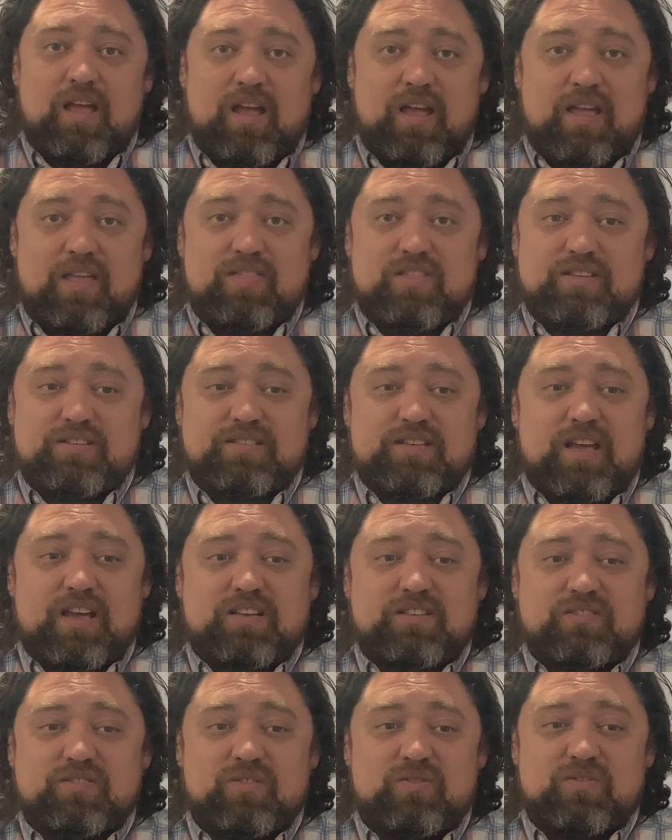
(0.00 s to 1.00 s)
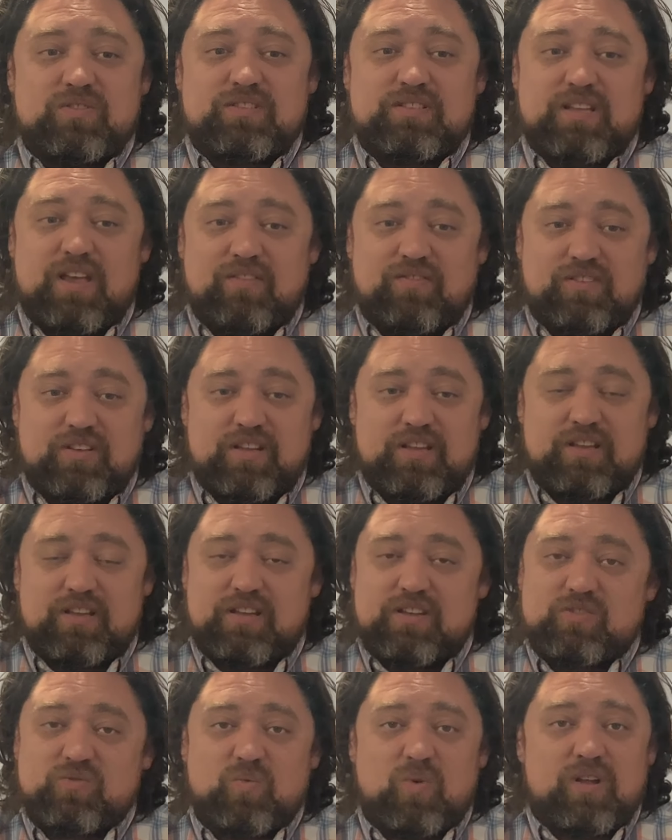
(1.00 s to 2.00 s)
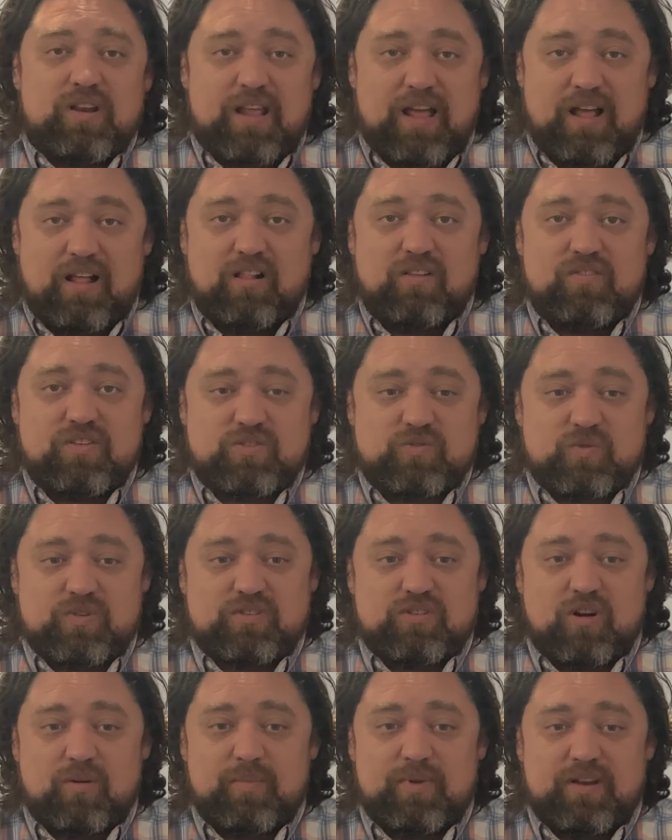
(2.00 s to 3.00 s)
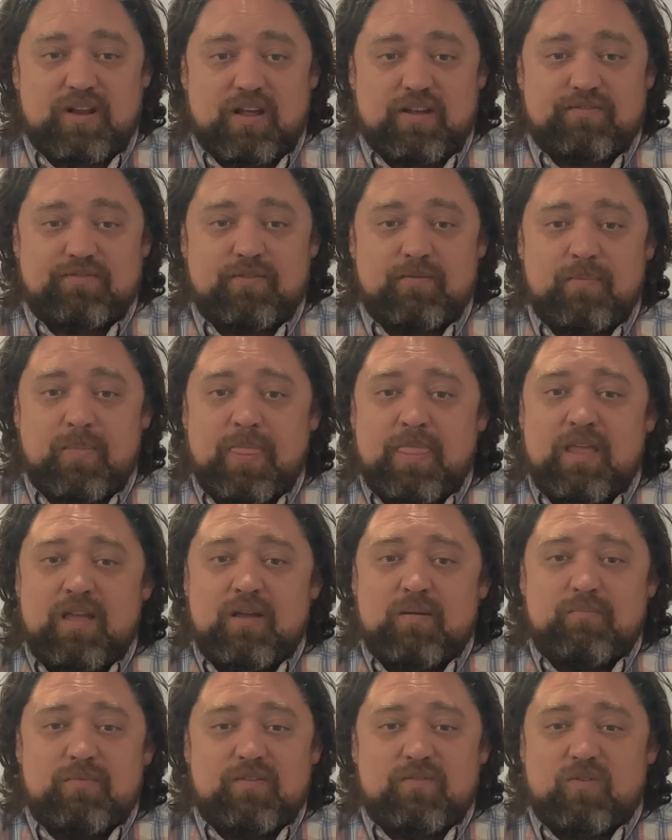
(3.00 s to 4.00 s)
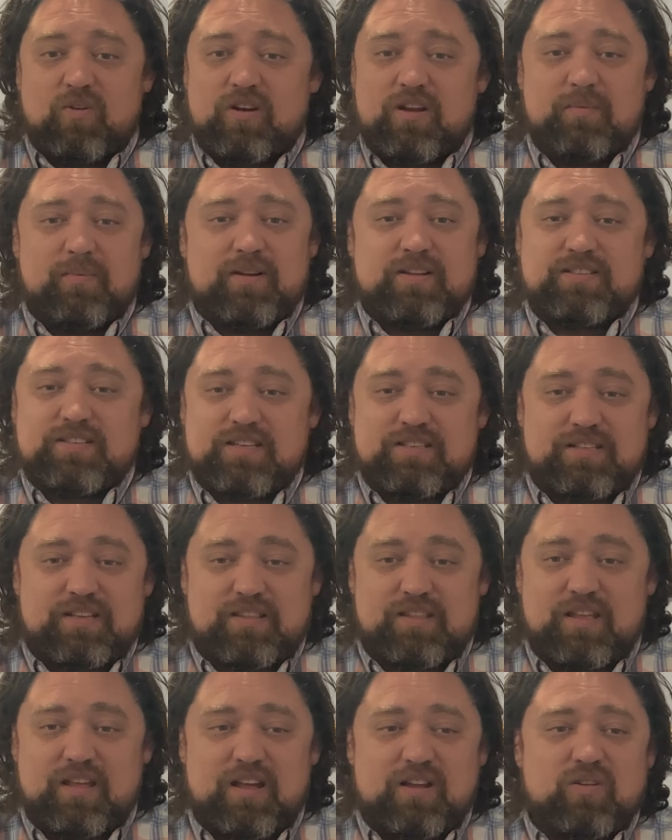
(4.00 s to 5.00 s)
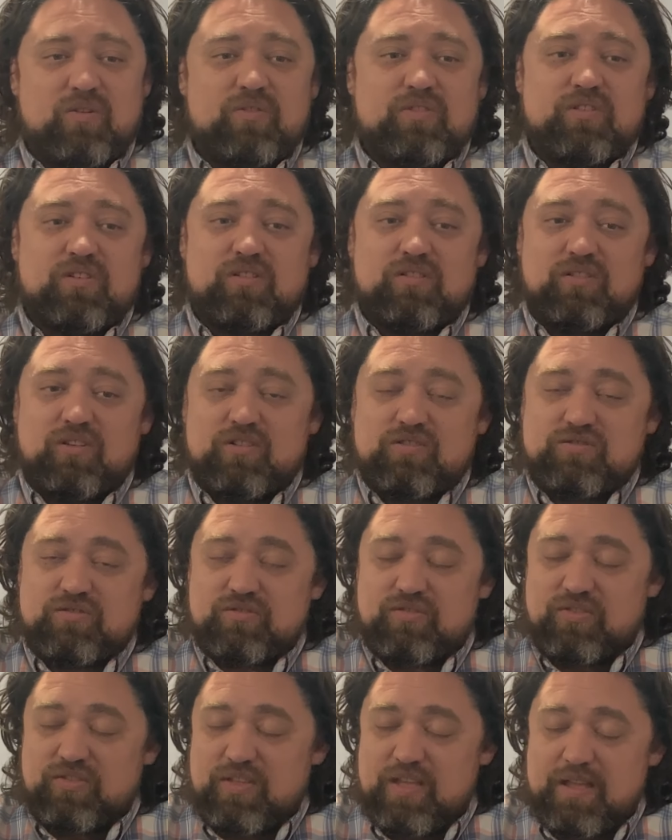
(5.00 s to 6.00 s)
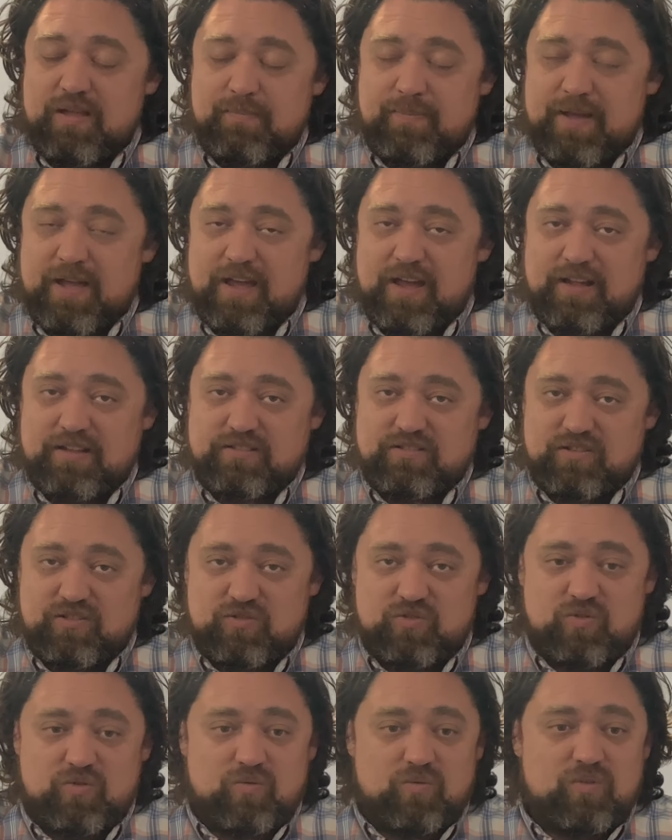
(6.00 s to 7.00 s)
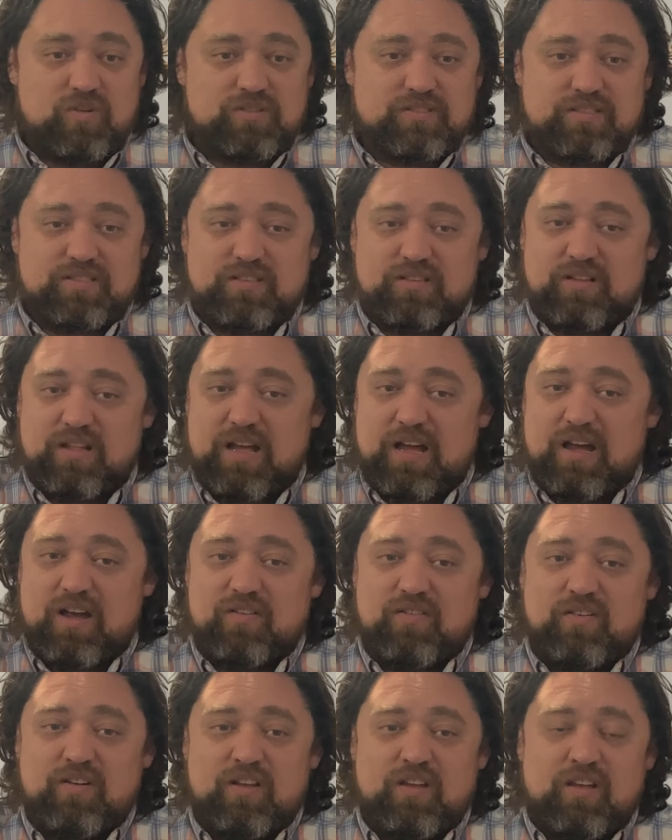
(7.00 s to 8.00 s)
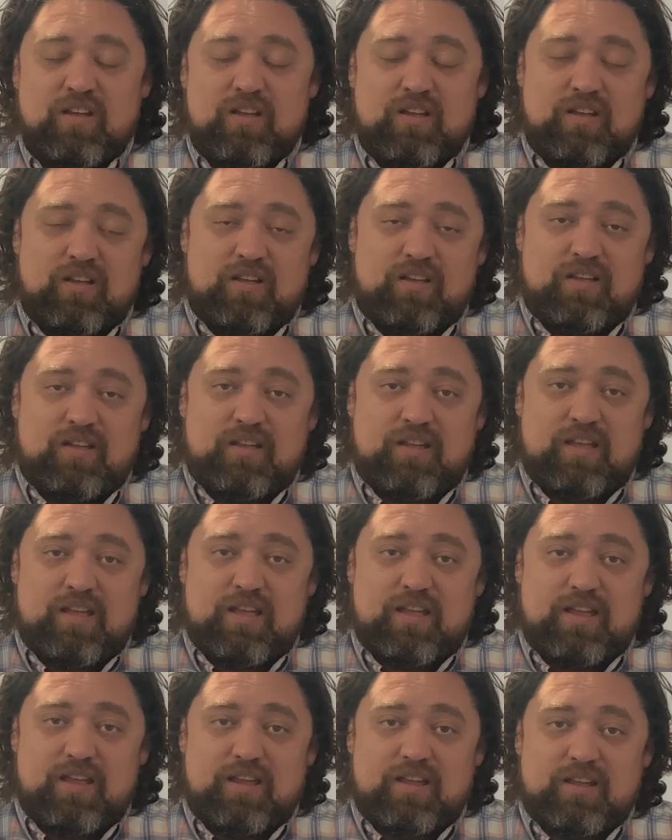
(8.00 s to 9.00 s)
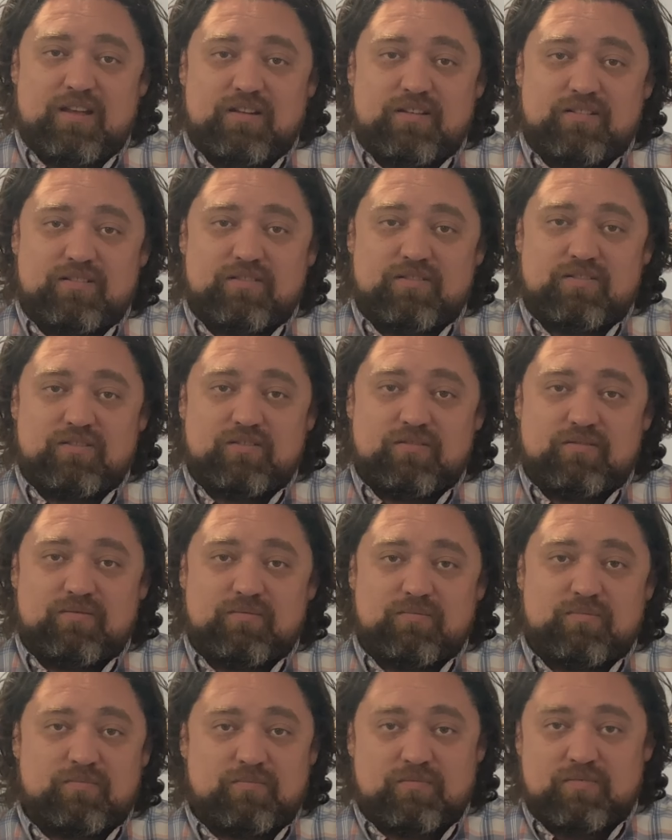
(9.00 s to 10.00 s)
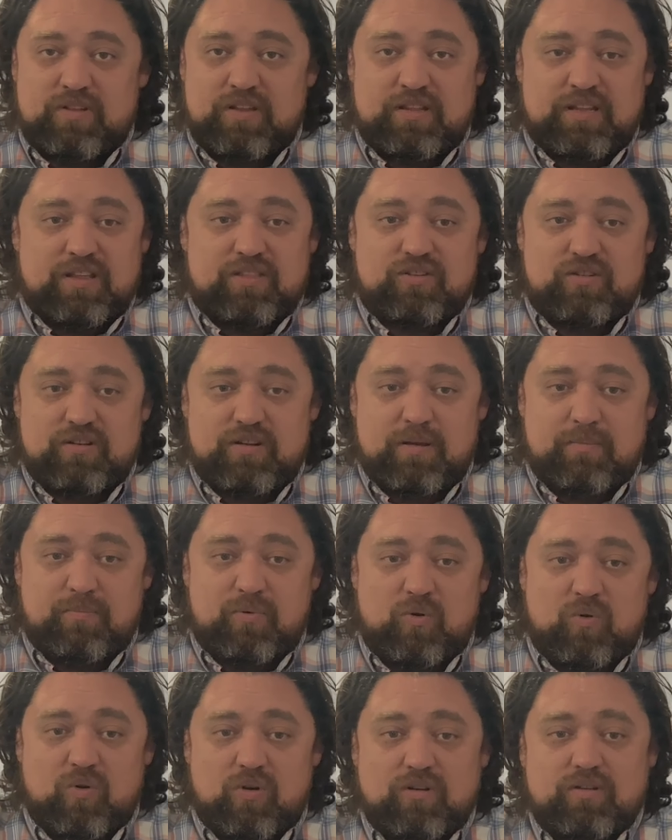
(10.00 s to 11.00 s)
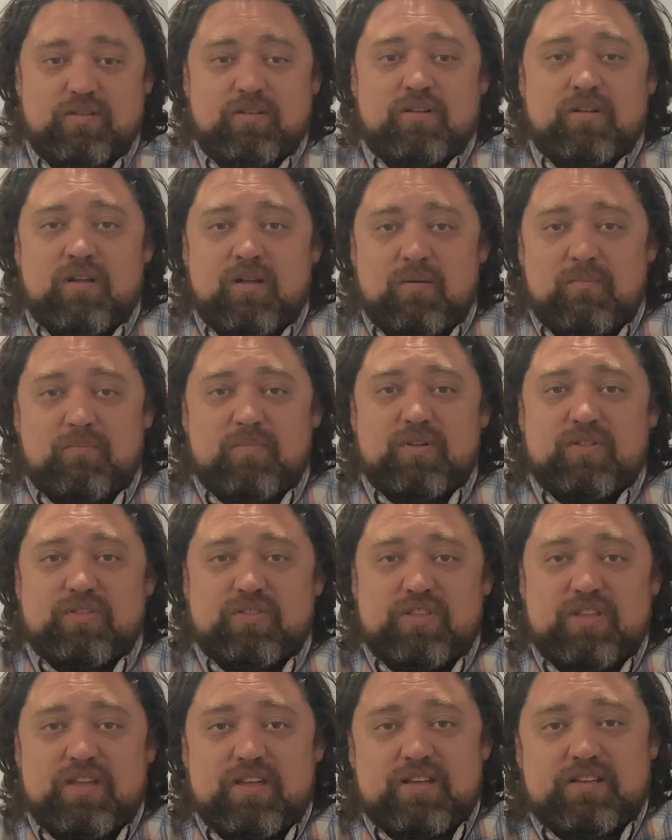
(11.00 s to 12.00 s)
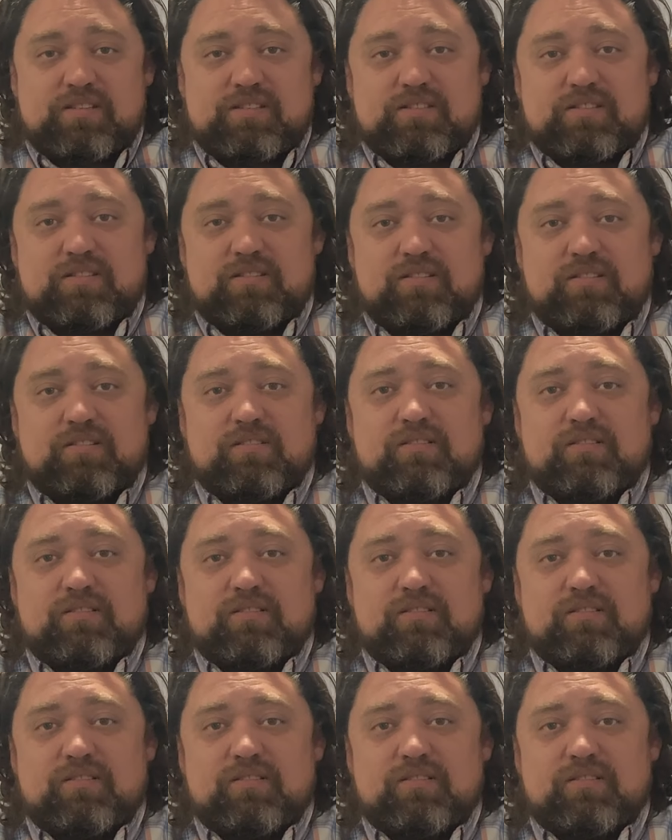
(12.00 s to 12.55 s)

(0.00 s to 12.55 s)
And this X270 is one hell of a Swiss Army knife. Before anybody says anything, I know there are larger ThinkPads. The newer ones still have an Ethernet port, but this